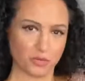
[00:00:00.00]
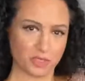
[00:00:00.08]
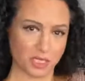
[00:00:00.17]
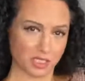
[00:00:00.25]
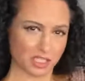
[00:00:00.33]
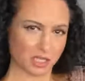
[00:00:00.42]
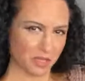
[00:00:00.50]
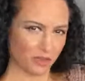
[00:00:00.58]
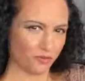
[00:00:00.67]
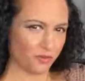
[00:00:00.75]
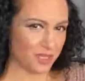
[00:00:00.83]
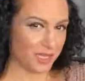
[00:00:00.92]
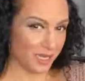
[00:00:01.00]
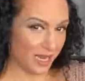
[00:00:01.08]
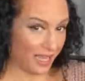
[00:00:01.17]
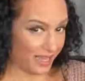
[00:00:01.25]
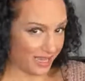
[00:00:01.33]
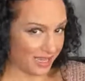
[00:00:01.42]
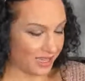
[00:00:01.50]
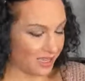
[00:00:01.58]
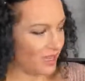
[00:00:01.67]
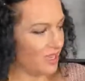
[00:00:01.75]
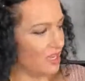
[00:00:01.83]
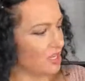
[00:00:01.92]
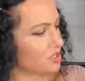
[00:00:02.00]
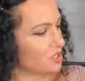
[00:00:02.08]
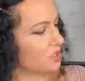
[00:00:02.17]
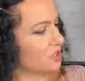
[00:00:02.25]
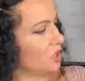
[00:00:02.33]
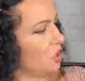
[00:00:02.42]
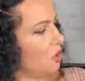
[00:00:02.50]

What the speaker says: People are using it to make vegan egg.